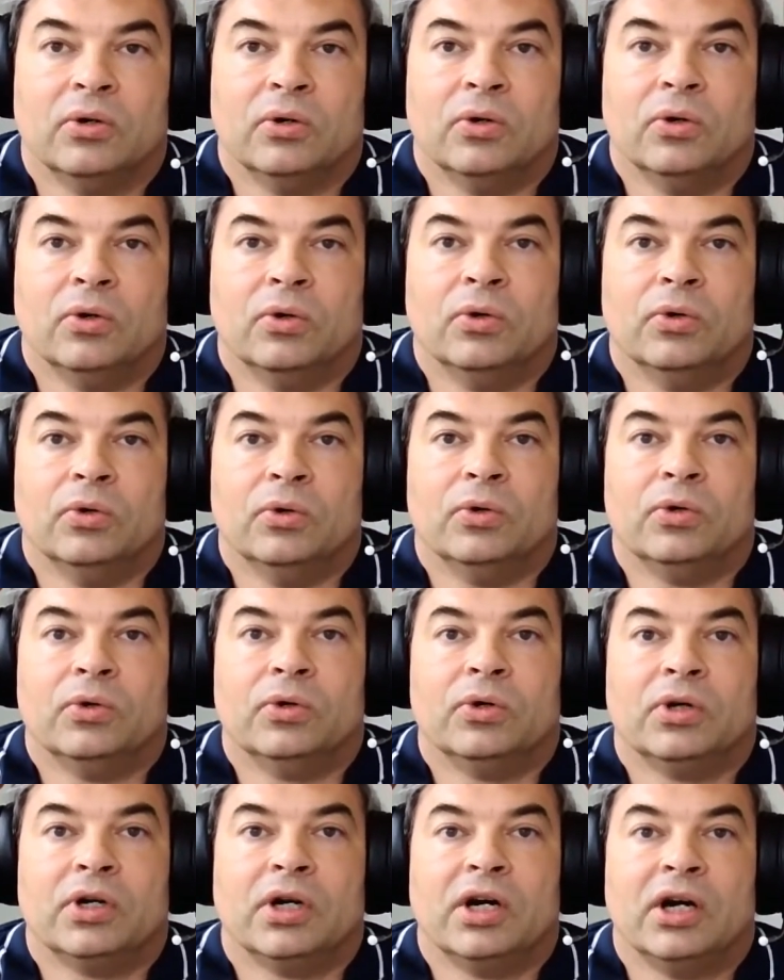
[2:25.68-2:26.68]

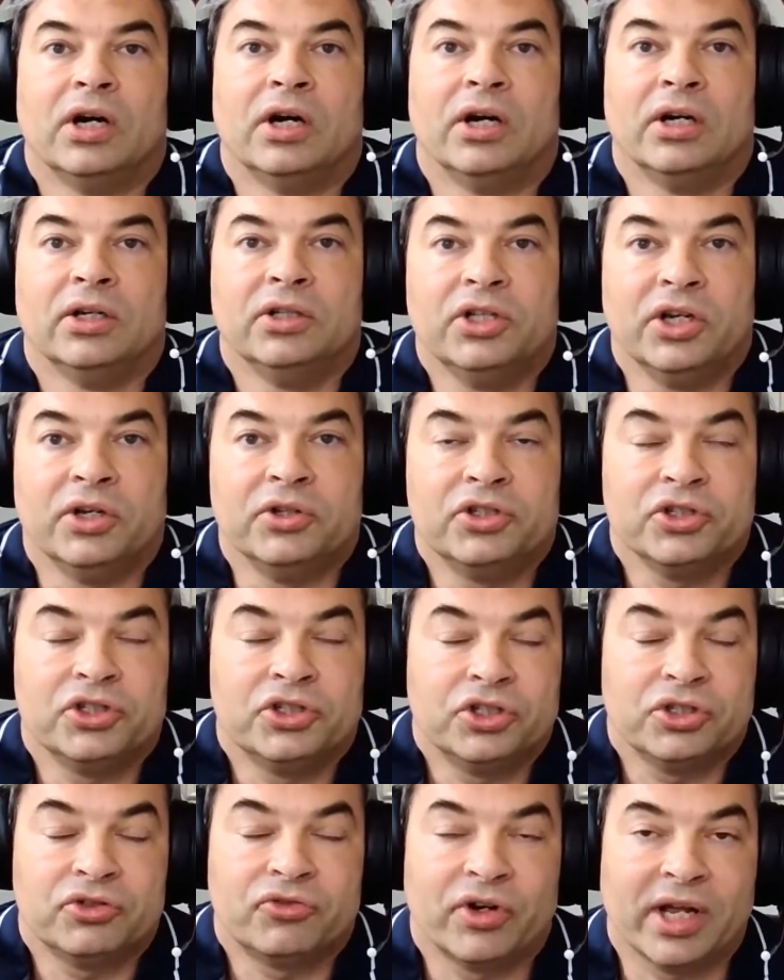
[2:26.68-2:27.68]
or
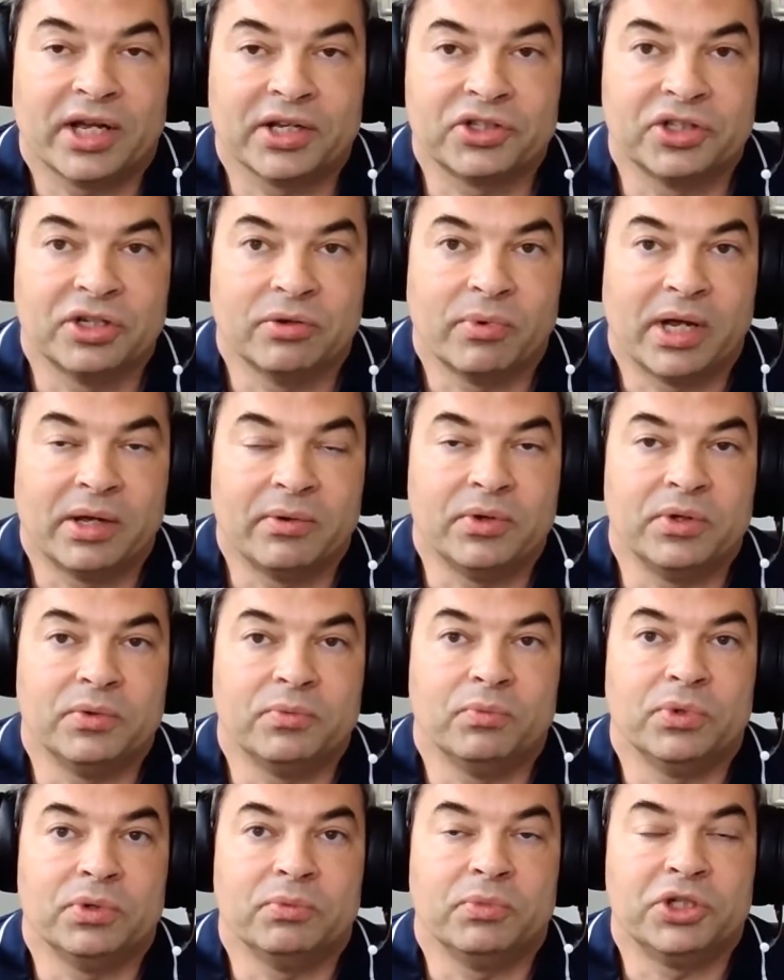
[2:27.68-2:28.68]
just reacts in a way
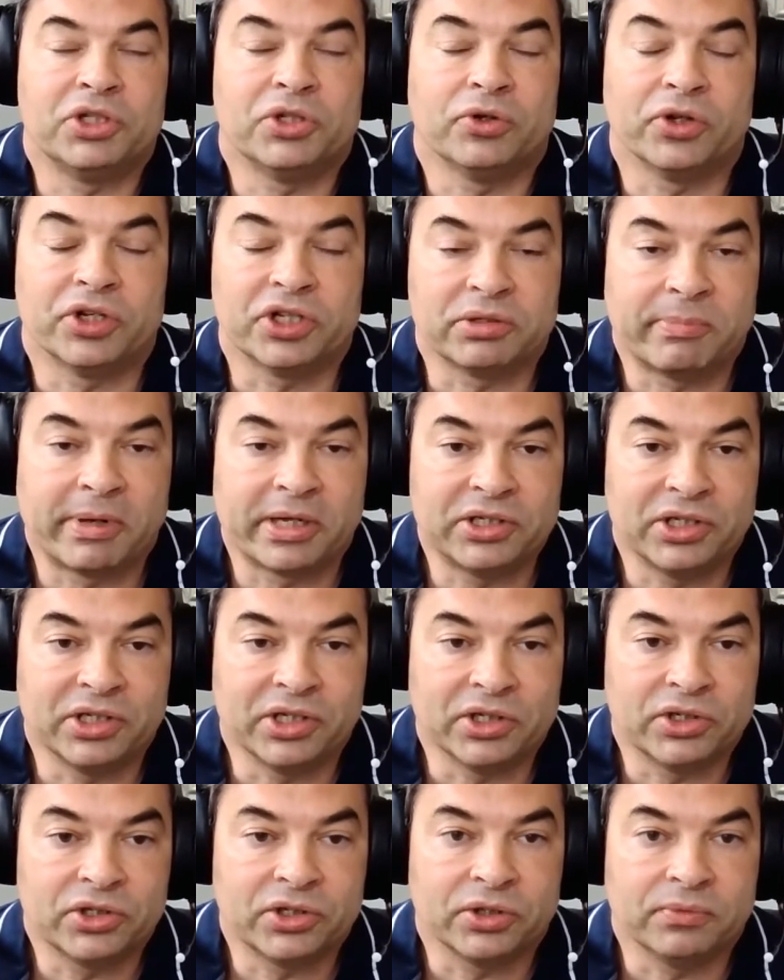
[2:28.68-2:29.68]
which you're not expecting
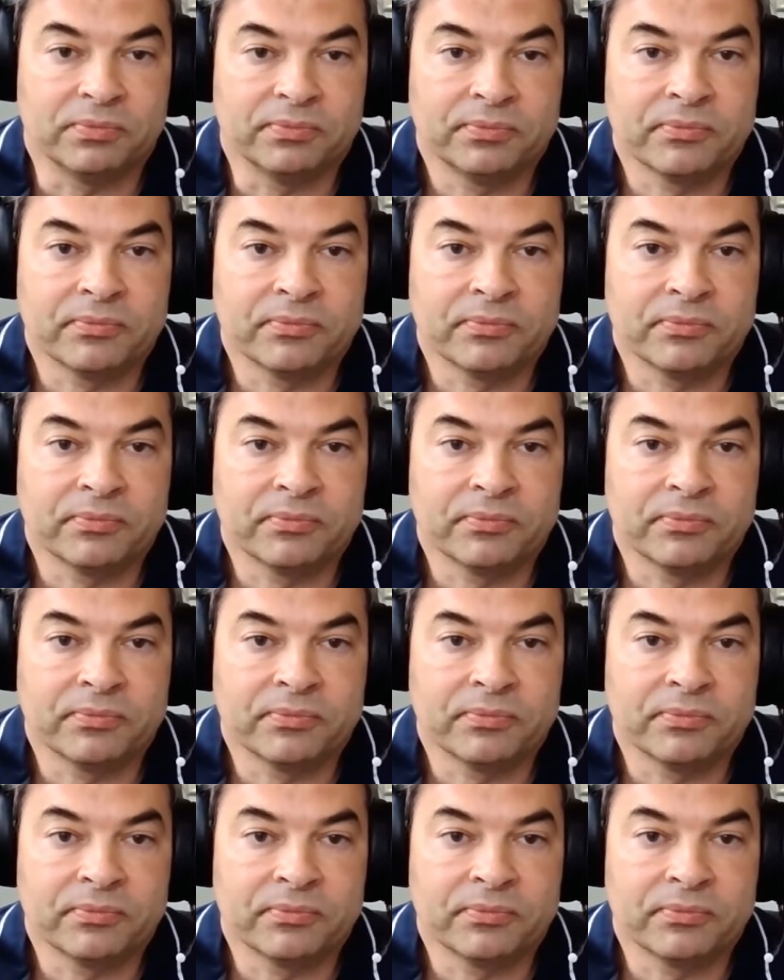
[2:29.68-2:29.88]
it to.